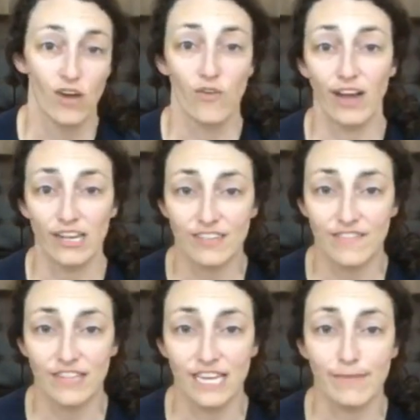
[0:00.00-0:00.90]
We also have
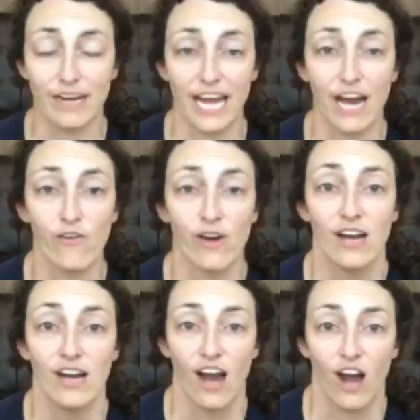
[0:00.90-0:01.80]
to think about how
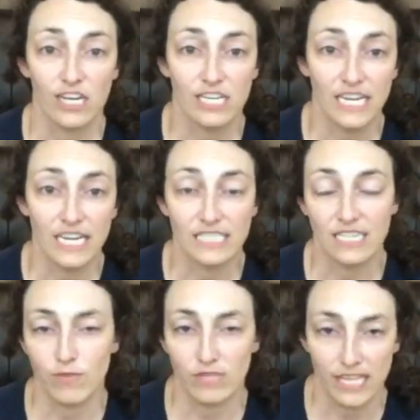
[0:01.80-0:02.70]
our knees,
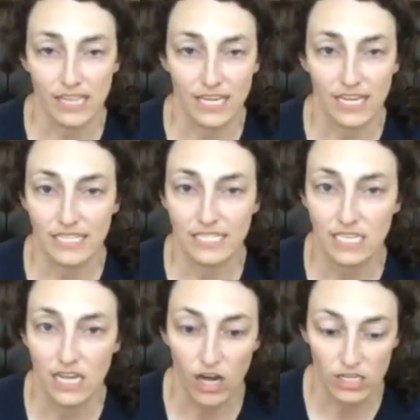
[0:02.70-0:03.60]
one thing that is
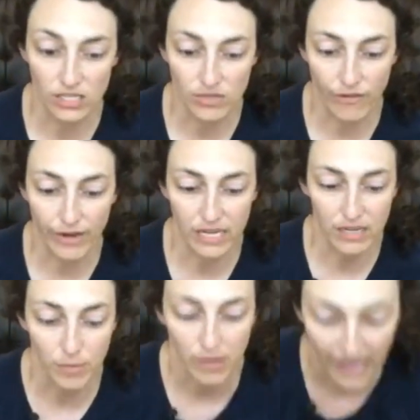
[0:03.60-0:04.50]
also going
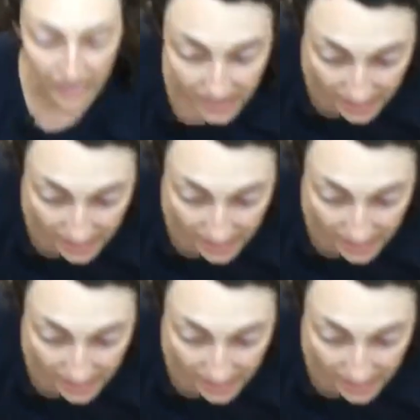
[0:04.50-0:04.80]
into play,